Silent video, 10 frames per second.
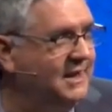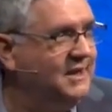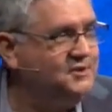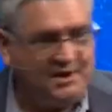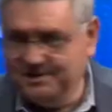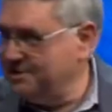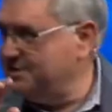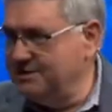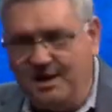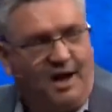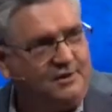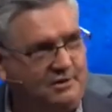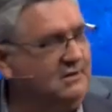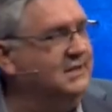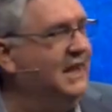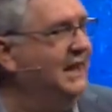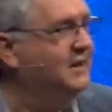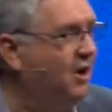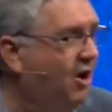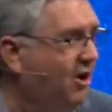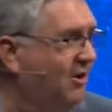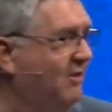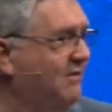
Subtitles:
Jesus is not doing that at all.